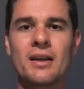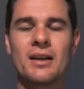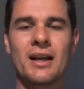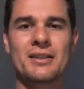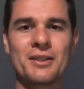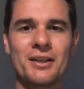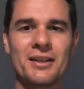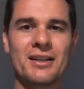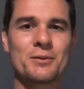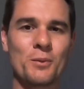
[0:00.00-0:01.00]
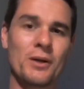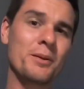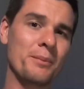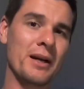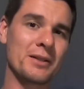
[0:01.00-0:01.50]
How's it going, guys?
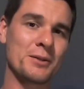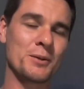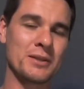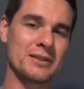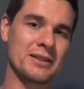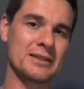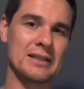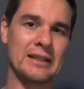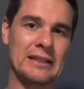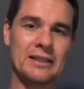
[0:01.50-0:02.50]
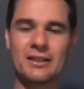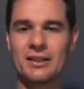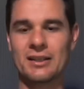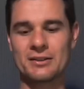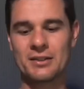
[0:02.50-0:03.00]
Welcome back to Quentin's in the Gun
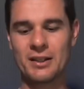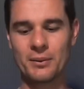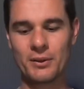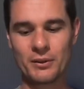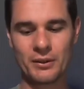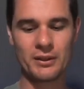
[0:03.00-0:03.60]
Guide. Today we are doing